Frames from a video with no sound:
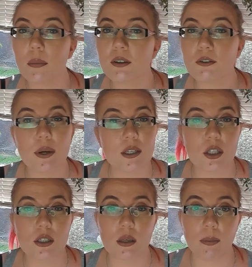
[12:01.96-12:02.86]
of
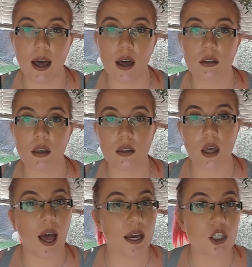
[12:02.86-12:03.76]
questions about the
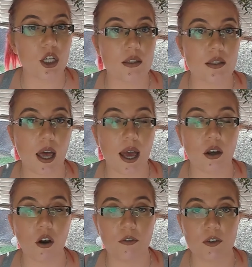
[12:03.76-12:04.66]
hygiene side
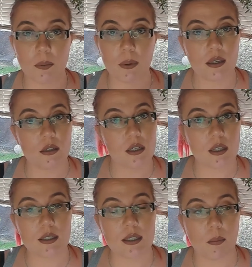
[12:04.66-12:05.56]
of dipping into
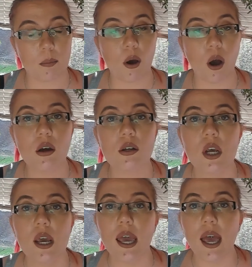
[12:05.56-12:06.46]
the same pot.
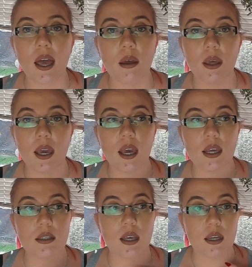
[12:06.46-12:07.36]

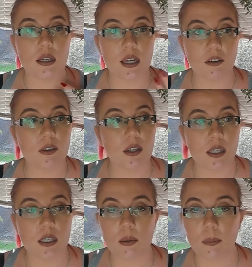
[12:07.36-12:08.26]
It's
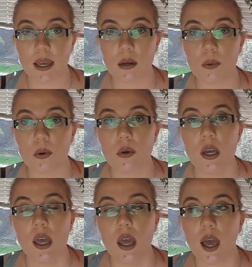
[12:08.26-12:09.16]
definitely debatable.
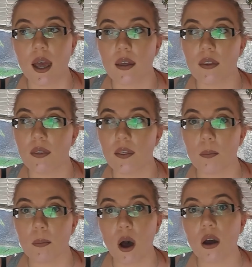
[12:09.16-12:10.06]
The
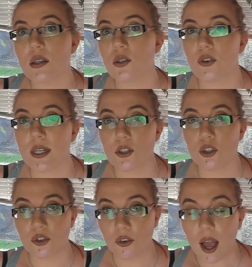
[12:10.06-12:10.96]
pot is really
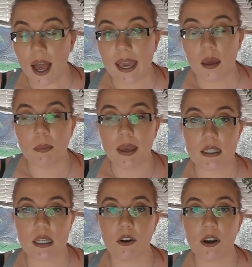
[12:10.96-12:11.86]
dry and
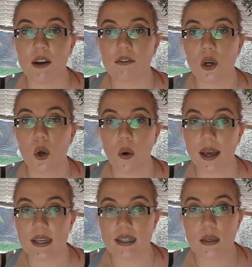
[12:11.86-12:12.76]
bacteria requires